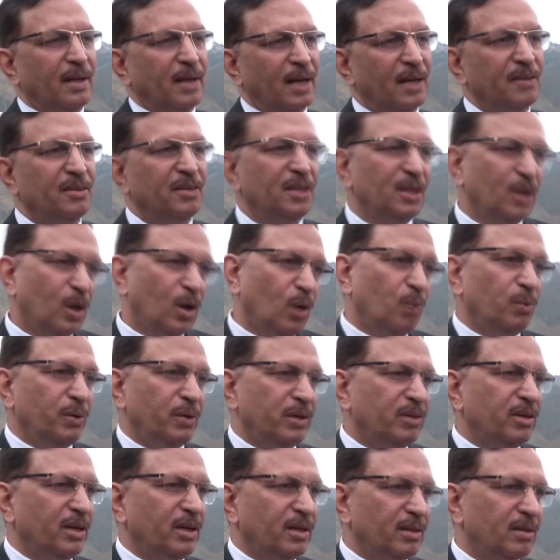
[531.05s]
and see how
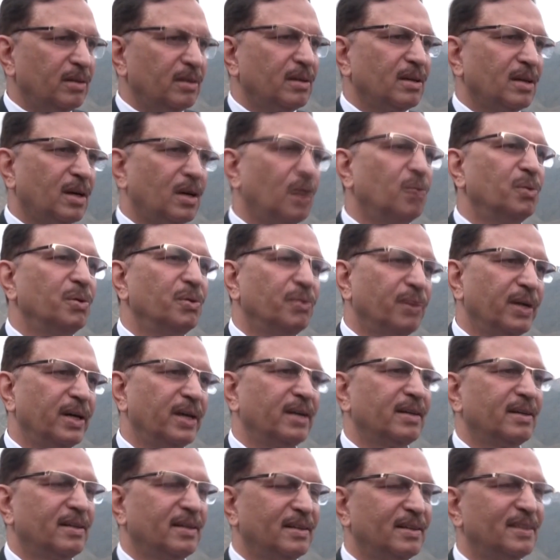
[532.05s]
we change, how we
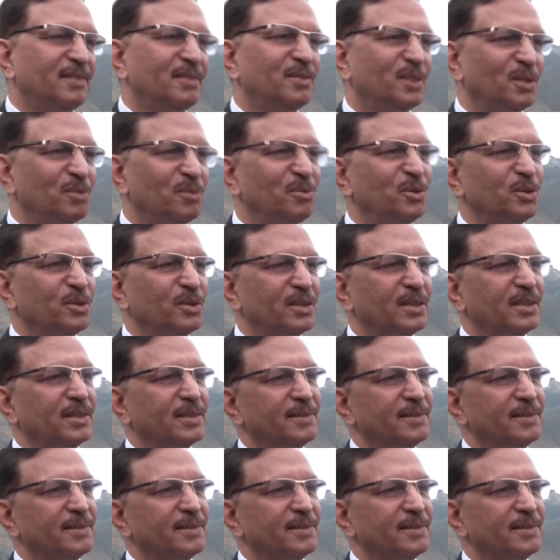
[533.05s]
fight for the future.